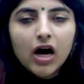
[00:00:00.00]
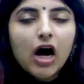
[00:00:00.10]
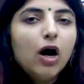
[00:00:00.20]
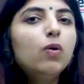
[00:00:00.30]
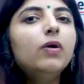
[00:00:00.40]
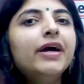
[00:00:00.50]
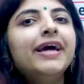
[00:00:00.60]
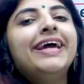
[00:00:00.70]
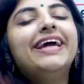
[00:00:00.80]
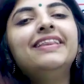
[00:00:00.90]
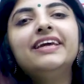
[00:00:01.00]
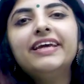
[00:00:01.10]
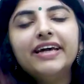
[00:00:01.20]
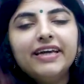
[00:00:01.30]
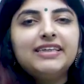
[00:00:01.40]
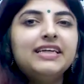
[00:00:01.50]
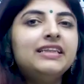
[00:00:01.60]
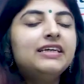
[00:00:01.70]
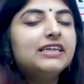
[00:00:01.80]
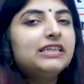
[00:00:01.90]
How in the year
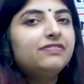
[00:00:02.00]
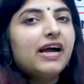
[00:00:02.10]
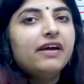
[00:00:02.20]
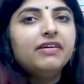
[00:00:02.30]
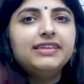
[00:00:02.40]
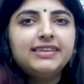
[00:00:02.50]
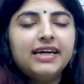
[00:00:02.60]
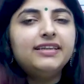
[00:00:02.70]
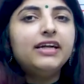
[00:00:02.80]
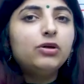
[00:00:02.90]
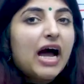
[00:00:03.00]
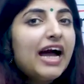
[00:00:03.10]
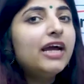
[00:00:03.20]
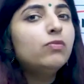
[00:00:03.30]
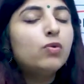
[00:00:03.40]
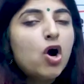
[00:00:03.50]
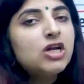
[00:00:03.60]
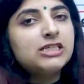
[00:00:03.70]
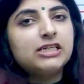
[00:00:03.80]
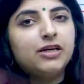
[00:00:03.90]
1835 he said that I
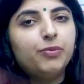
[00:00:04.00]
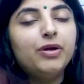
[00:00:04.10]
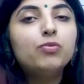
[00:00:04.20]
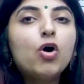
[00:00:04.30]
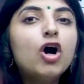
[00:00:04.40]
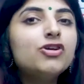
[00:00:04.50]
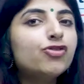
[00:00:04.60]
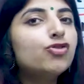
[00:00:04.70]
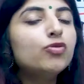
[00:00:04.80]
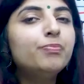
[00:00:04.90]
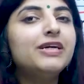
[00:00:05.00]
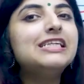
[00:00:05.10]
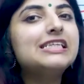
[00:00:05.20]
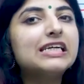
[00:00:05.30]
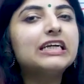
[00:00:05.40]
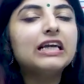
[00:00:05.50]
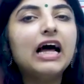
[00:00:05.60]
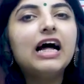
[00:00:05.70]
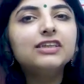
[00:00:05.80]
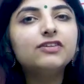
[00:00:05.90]
want, we want to build a
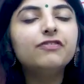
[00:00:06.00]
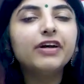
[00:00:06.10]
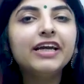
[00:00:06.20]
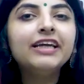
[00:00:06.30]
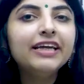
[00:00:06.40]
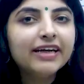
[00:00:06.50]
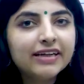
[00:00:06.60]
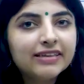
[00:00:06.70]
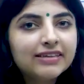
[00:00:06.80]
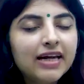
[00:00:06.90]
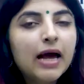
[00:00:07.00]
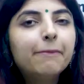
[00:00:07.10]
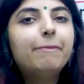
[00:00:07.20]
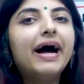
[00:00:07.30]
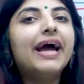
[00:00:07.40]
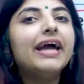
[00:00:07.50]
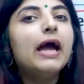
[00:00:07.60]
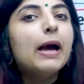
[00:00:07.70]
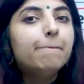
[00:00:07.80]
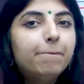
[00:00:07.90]
class of Indians by
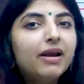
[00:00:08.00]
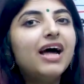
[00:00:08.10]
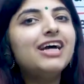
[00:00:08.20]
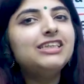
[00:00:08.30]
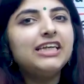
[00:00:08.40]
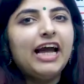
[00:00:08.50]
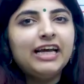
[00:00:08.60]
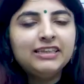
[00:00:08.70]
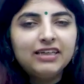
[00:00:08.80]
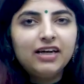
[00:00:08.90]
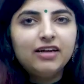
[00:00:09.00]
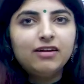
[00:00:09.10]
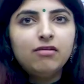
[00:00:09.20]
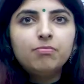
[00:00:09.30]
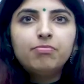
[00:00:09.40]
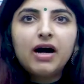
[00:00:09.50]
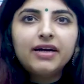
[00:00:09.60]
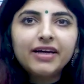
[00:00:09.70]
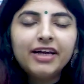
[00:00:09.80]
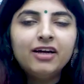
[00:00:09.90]
blood and color
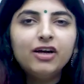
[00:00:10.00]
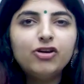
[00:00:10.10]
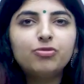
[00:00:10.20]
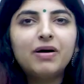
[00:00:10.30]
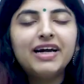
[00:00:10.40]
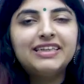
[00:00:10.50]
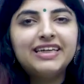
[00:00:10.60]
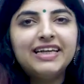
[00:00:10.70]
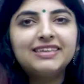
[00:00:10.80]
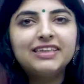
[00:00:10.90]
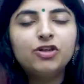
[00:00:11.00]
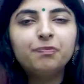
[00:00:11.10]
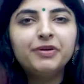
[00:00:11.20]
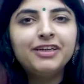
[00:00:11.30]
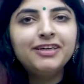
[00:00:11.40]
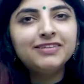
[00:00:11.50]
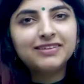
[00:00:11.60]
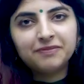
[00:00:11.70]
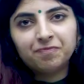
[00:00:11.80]
but English by taste and opinions.